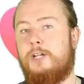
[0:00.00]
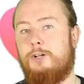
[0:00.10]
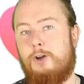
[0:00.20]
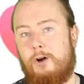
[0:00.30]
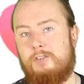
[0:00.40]
they
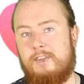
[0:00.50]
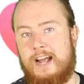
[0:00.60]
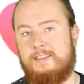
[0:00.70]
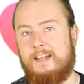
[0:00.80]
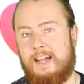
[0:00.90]
should
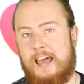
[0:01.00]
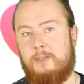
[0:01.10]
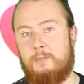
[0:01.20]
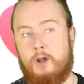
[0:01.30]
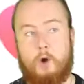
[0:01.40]
contact to let
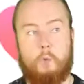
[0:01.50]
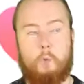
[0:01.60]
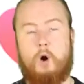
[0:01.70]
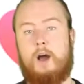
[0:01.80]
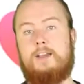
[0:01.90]
them know
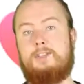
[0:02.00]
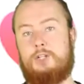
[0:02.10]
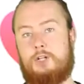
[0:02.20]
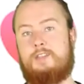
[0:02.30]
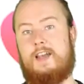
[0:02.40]
what has
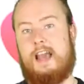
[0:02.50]
just